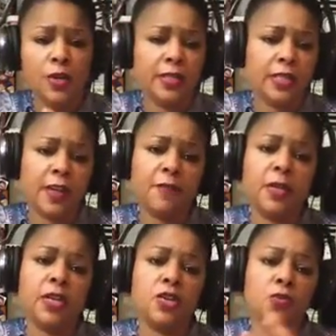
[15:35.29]
save
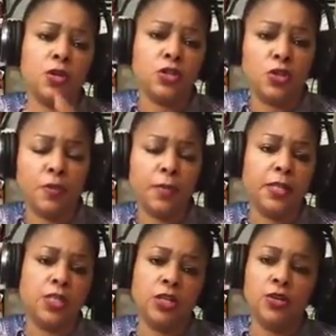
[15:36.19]
money, you want to do your
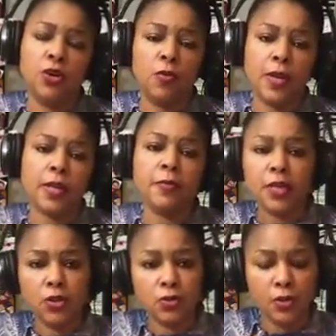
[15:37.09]
budget, make a
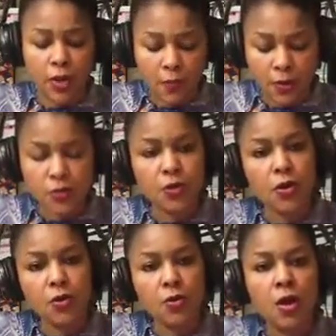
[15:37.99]
menu so that way you
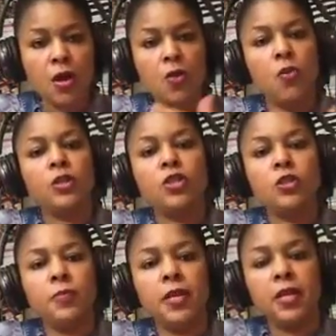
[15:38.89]
know what you're
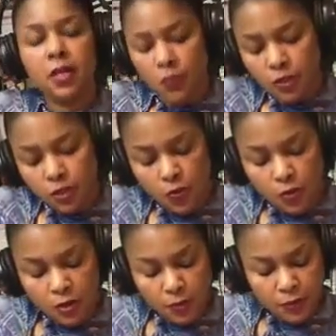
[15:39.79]
spending, what's going
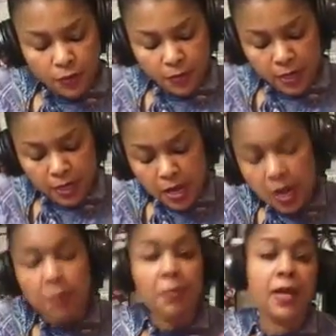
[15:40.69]
on with your money.
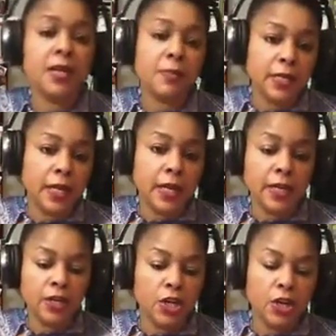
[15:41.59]
Money Monday,
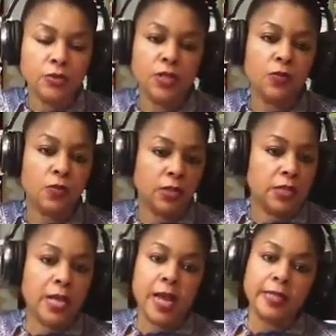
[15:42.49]
it's
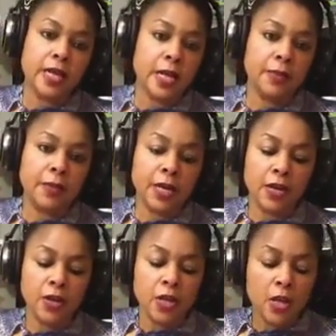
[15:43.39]
tax time
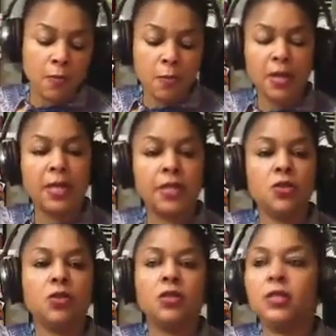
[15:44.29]
now. Mondays
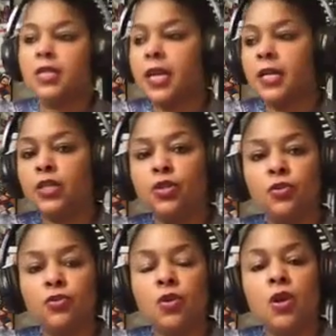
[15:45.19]
are a good day to